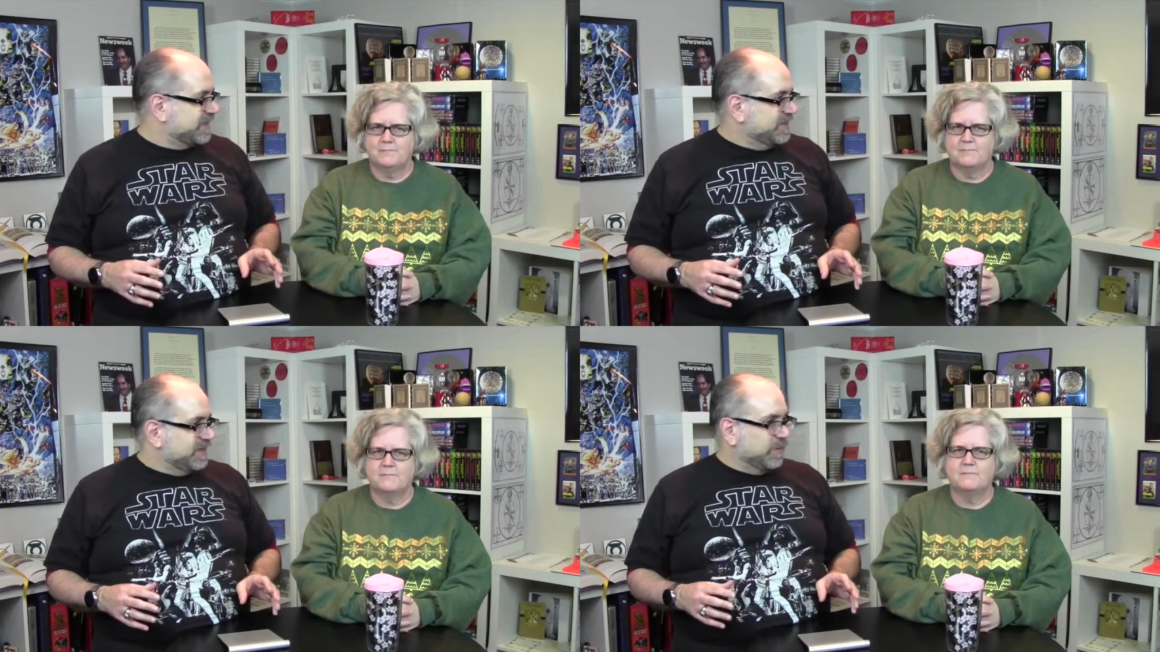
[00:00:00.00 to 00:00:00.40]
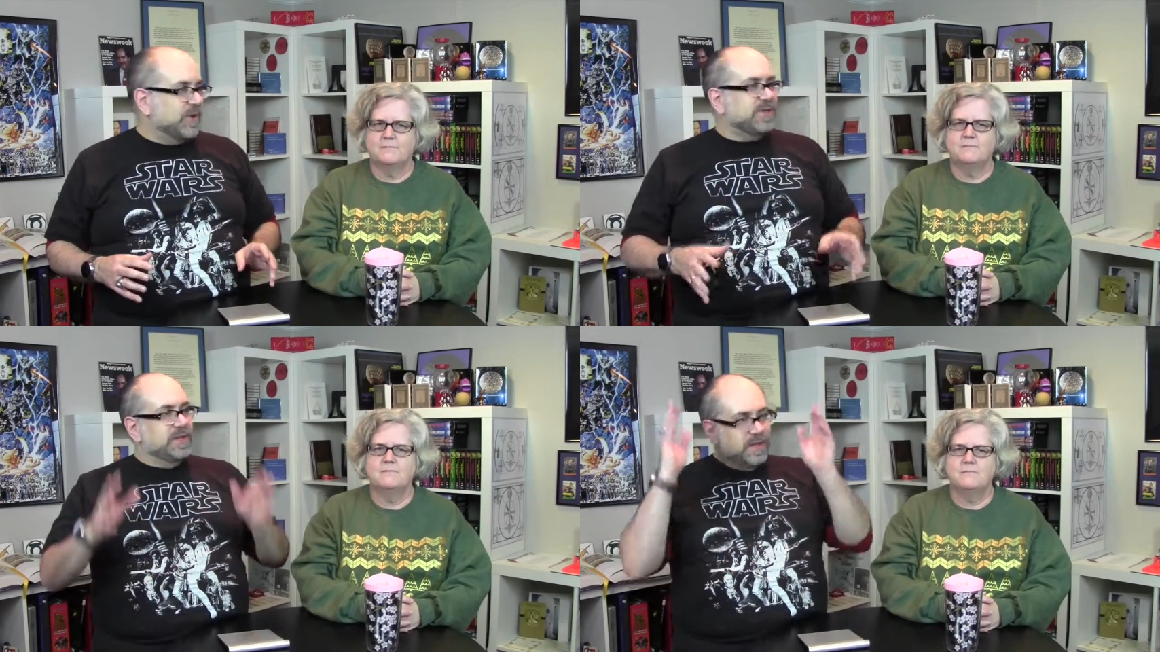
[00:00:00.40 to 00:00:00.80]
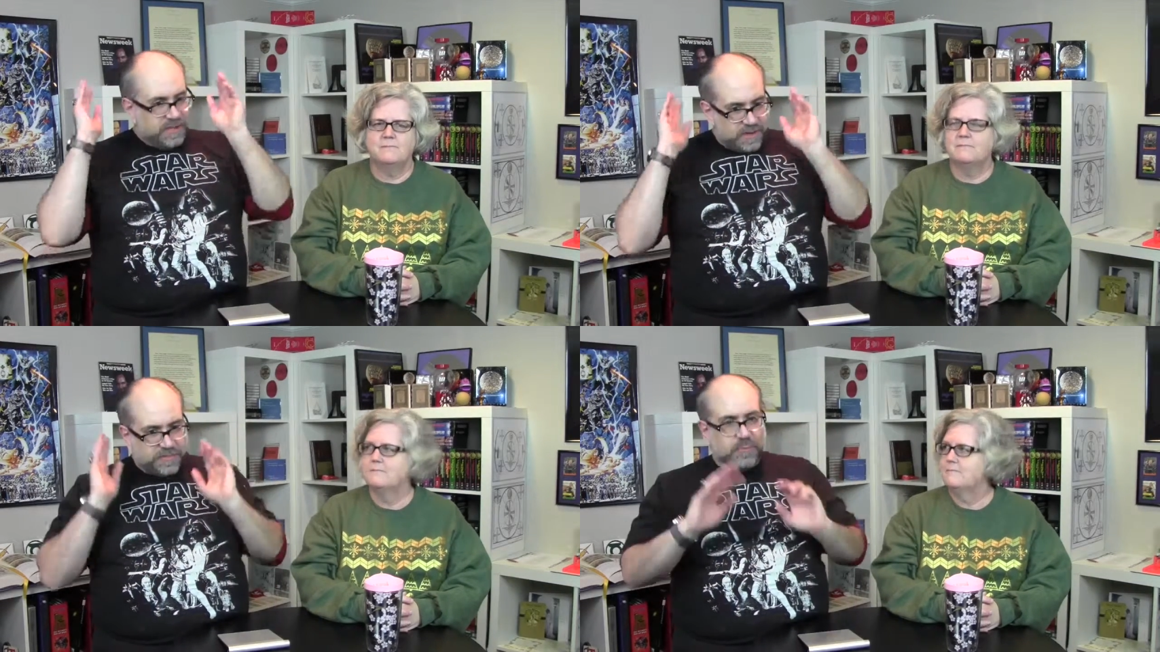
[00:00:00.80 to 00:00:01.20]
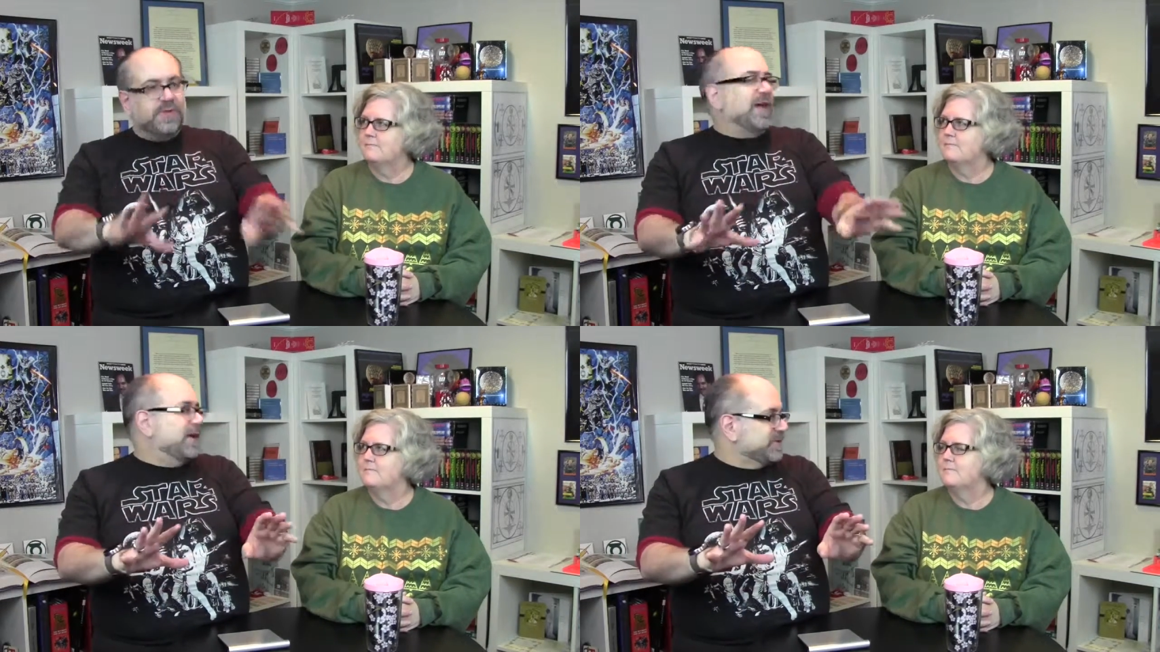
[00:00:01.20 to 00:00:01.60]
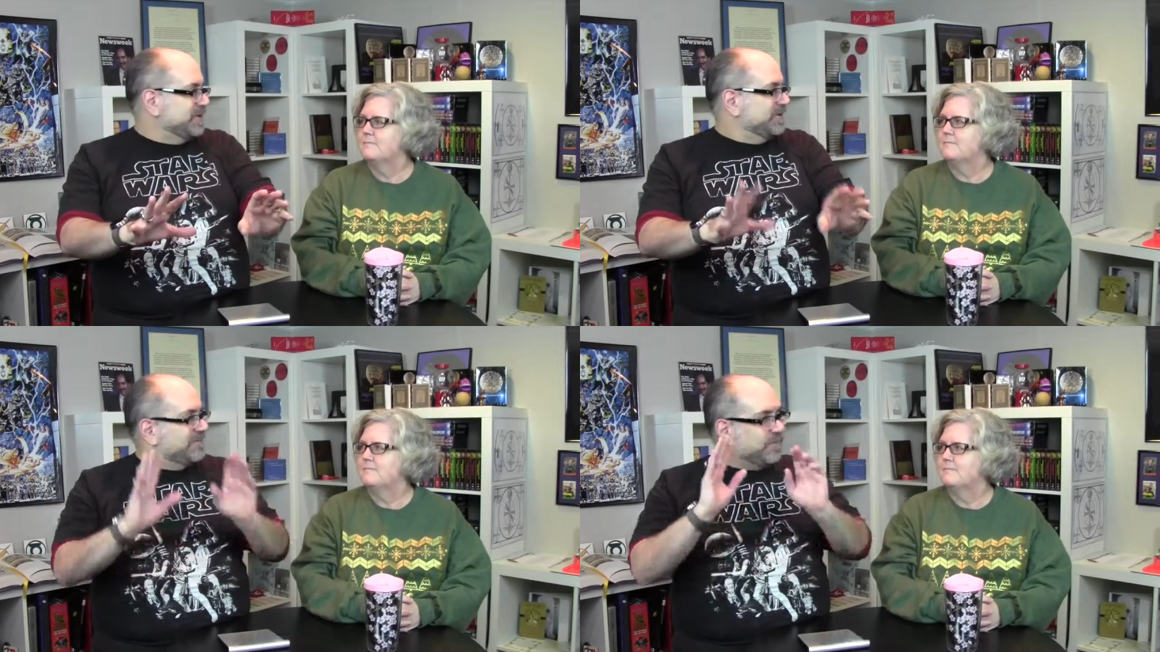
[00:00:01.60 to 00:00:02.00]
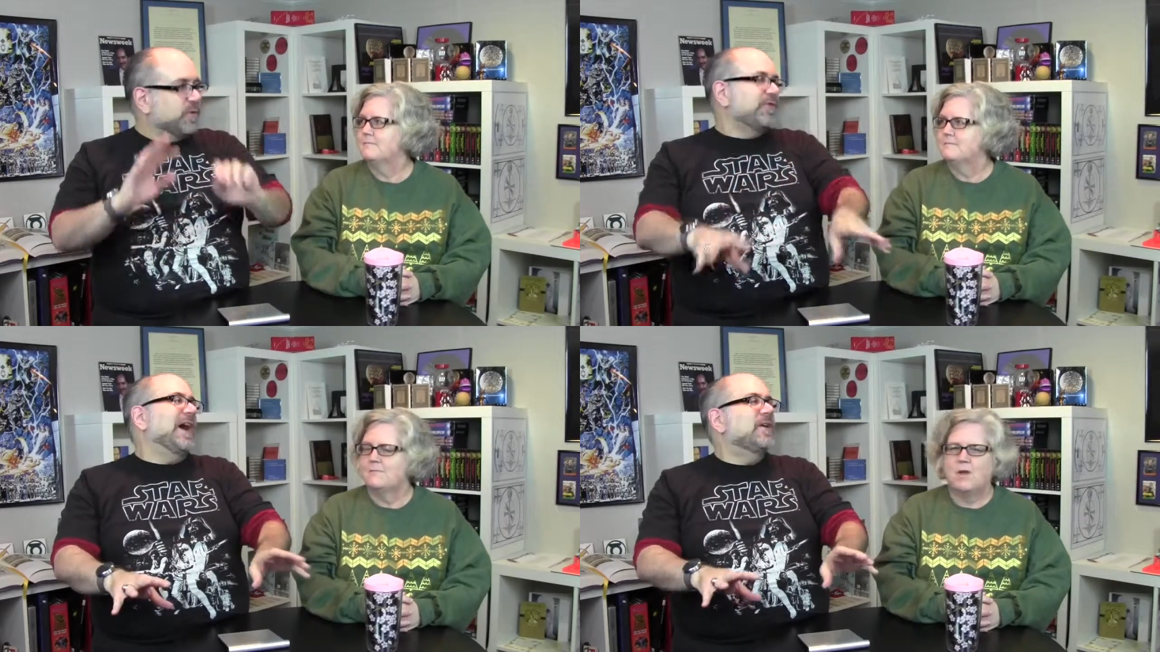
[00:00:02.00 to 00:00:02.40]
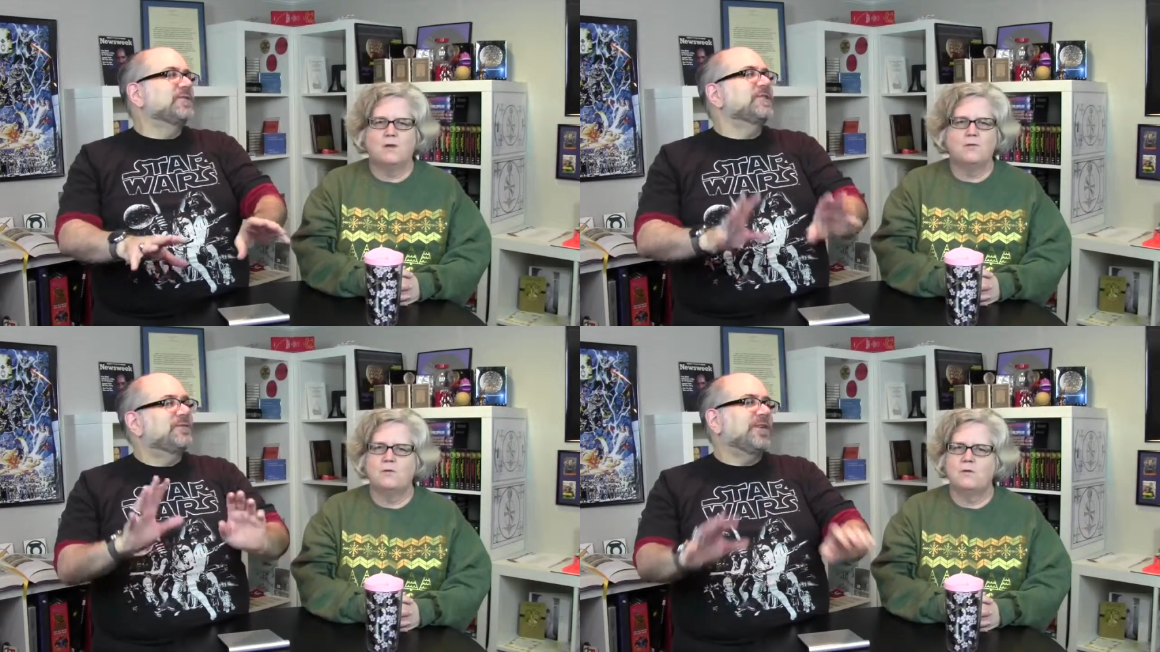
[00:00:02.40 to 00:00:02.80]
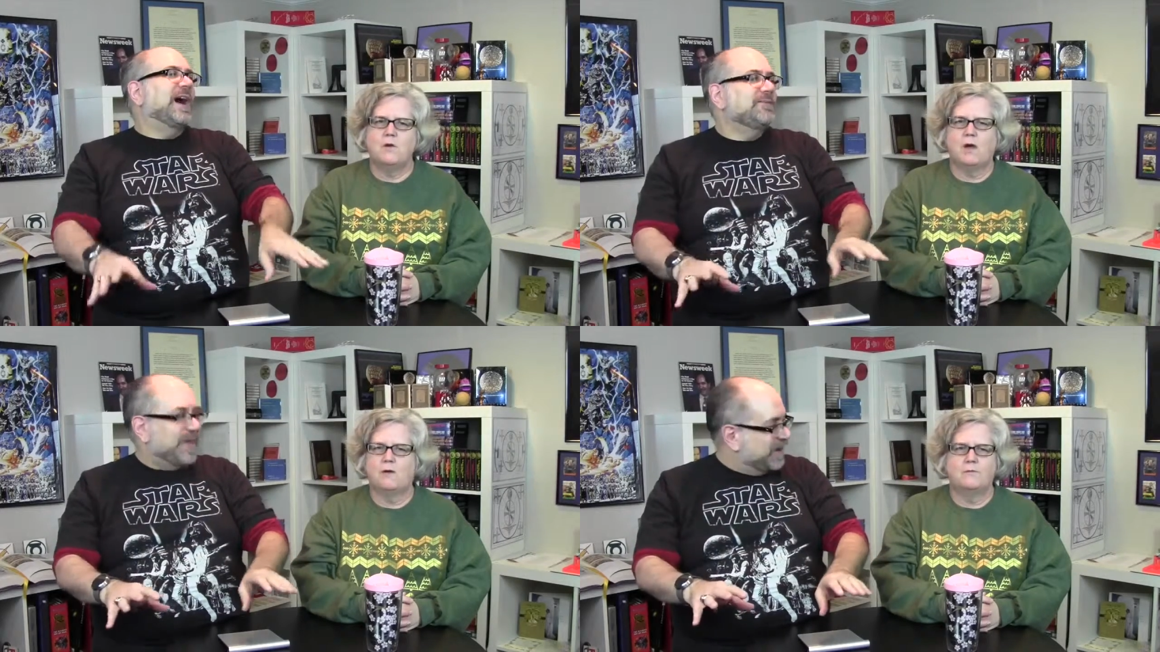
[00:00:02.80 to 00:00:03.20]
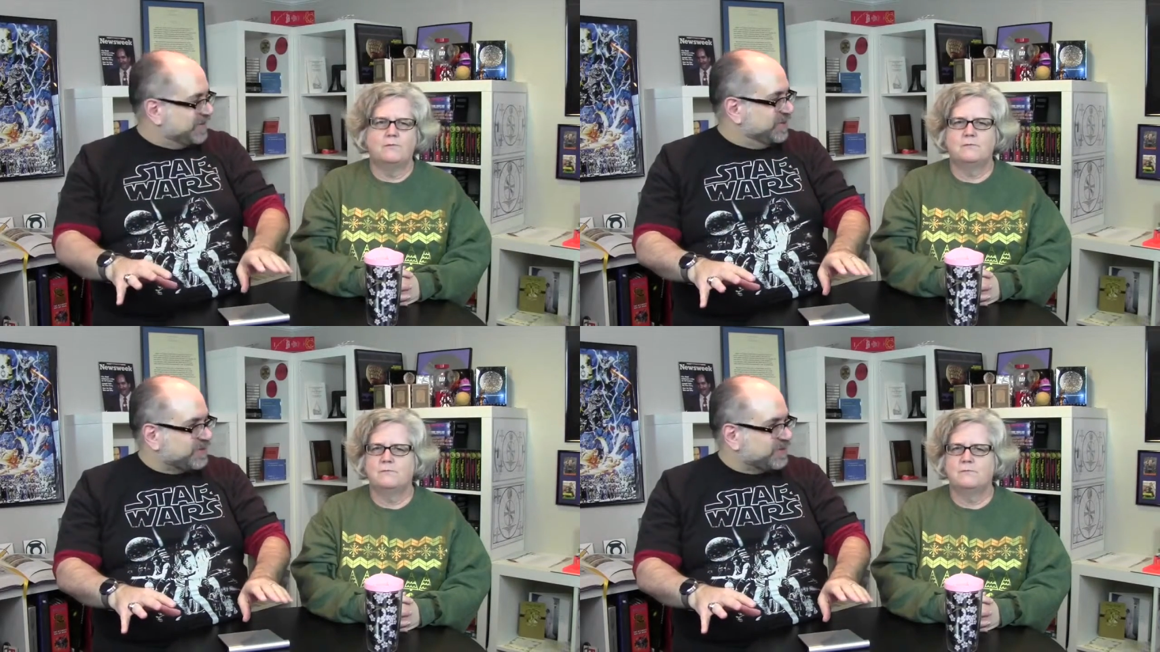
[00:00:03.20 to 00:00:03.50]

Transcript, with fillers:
Speaker 1: Mm -hmm. It wasn't 3,000, 4,000, 5,000 no.